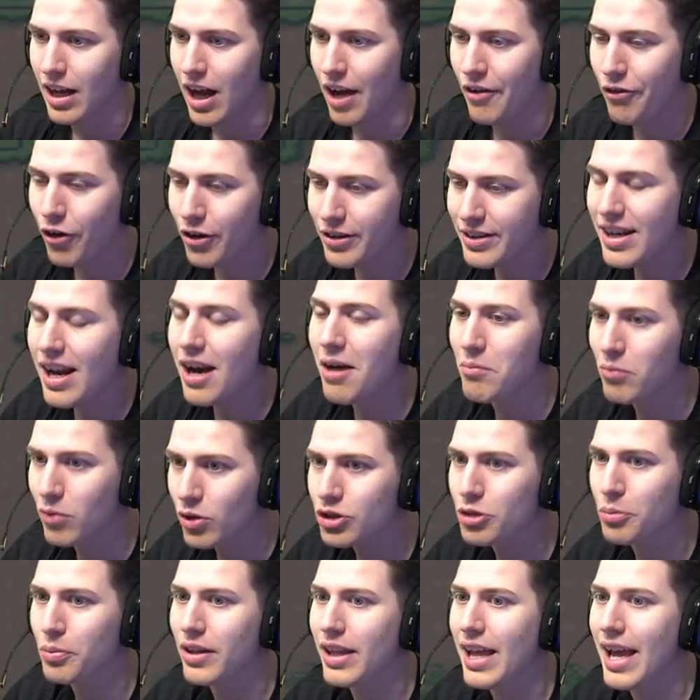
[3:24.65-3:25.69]
I've heard there are
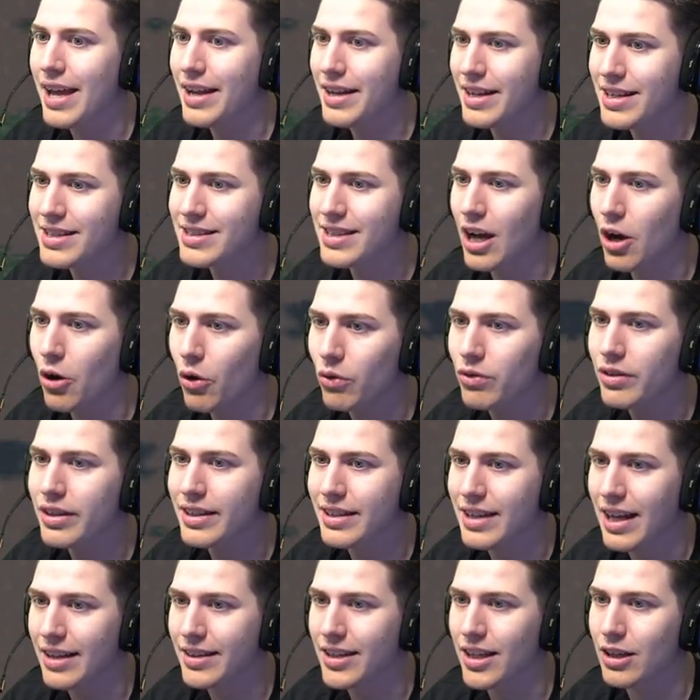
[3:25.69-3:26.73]
multiple endings, I only
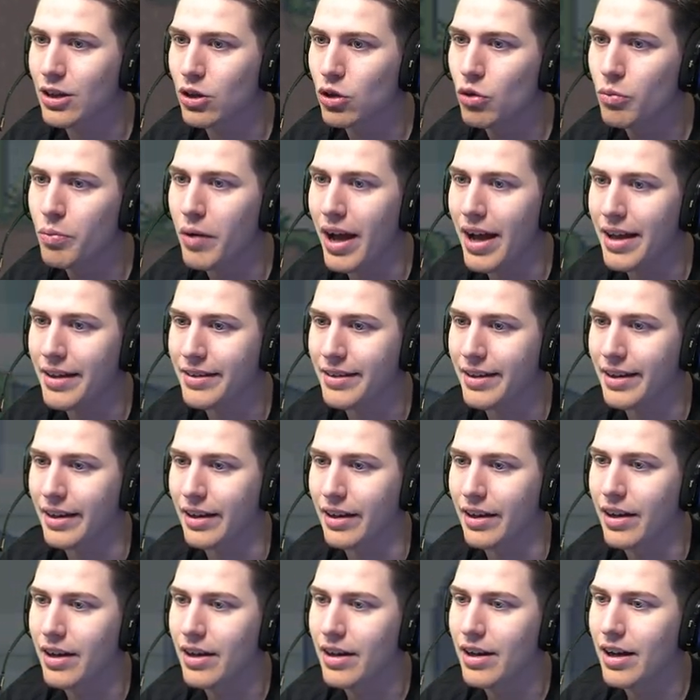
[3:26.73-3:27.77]
got that loop
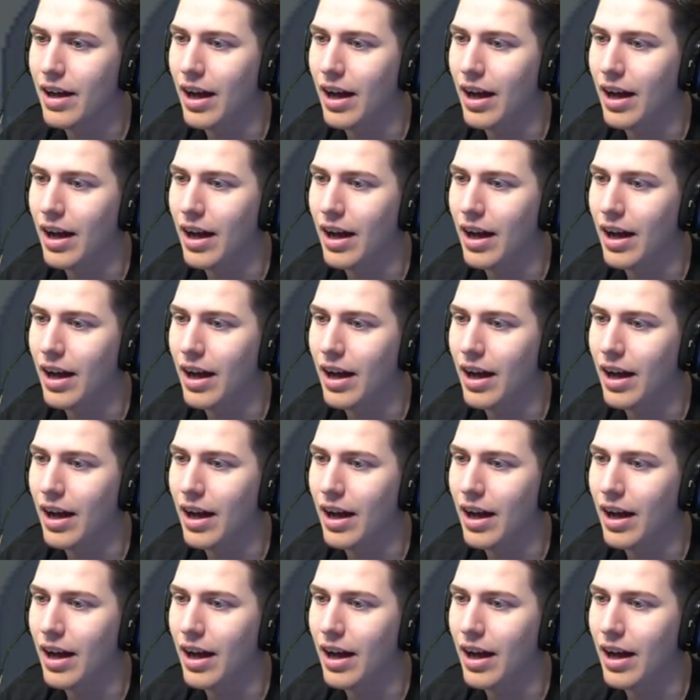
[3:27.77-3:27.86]
ending.